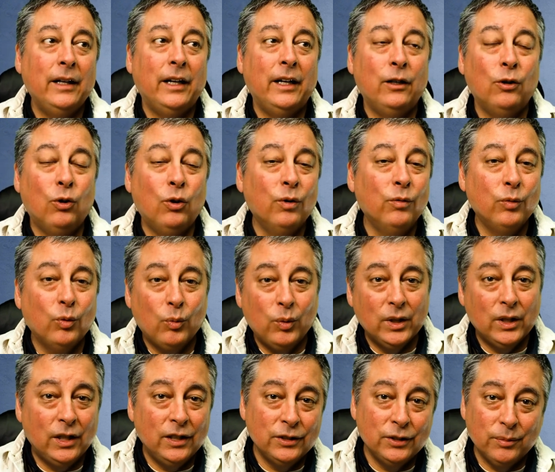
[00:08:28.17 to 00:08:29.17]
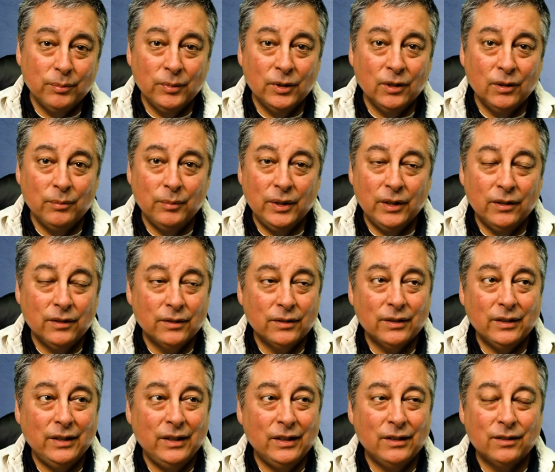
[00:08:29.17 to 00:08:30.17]
and over one hundred
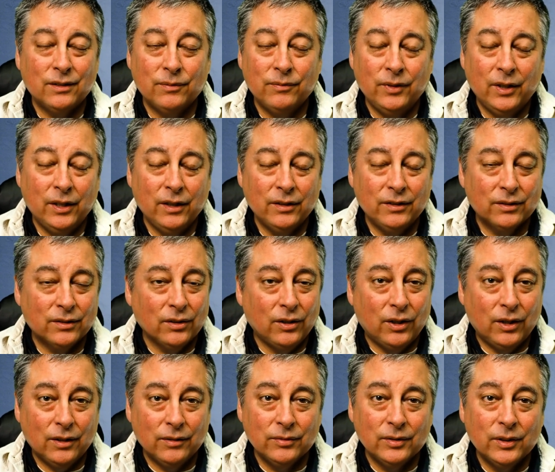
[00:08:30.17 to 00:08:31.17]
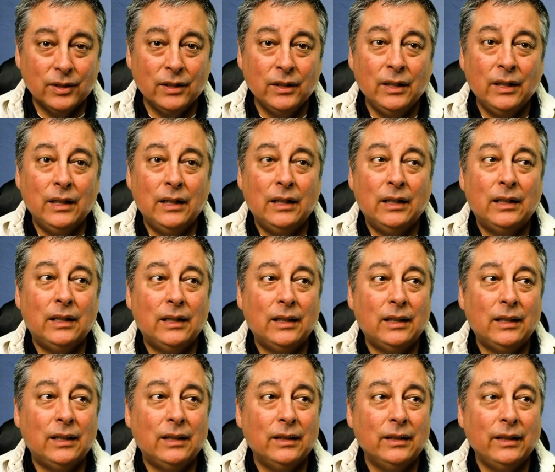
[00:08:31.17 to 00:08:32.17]
millimeters, it's very soft.
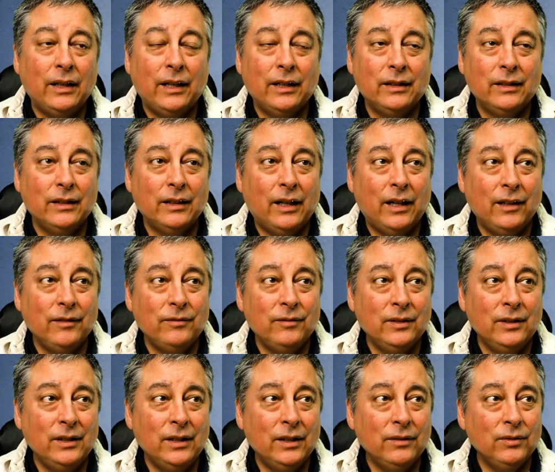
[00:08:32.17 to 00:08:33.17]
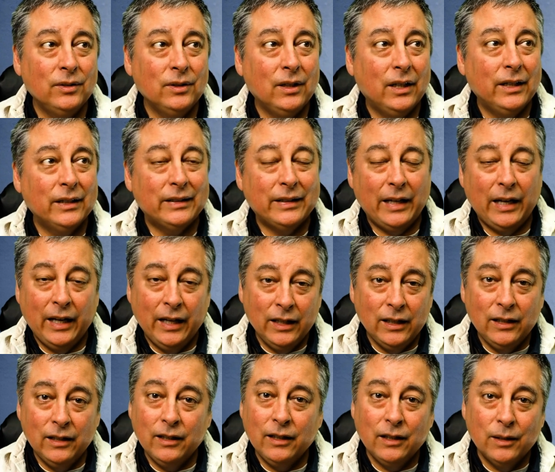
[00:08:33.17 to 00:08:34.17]
Uh, and I, I've never liked
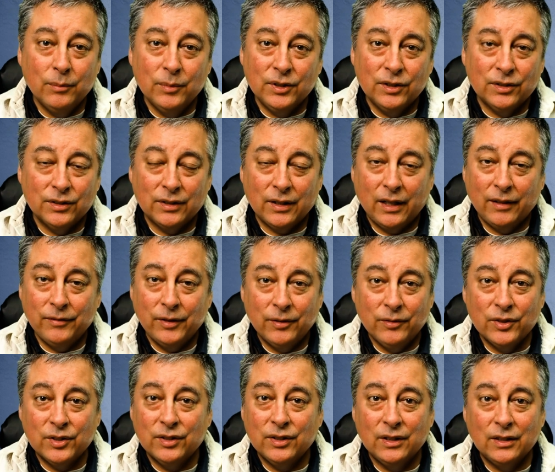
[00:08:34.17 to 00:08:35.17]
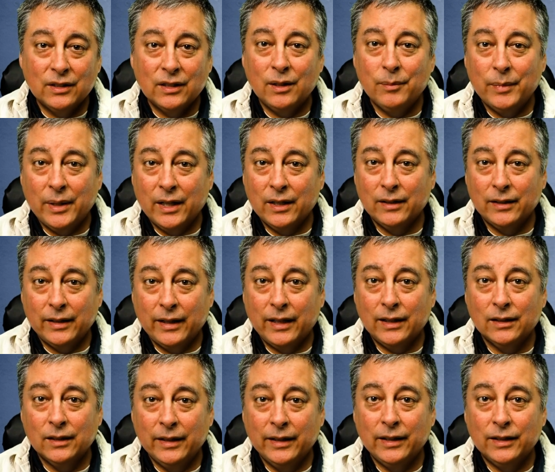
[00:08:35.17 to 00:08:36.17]
any of the images that I've ever seen come out of
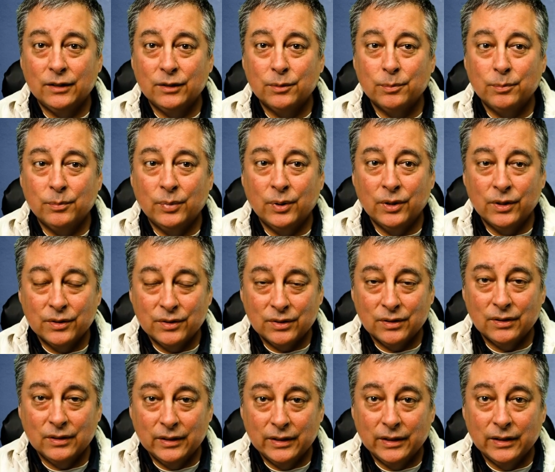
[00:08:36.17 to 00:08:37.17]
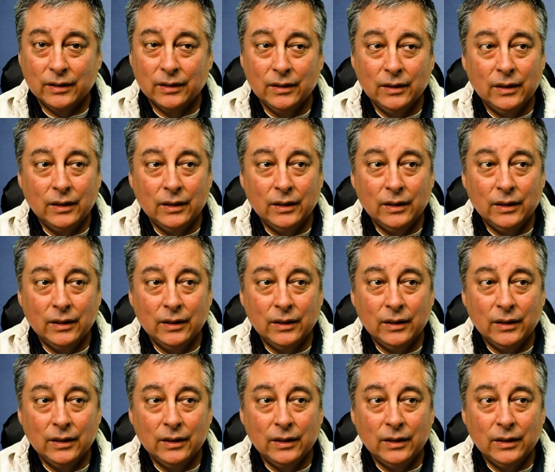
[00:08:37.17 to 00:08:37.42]
that lens personally.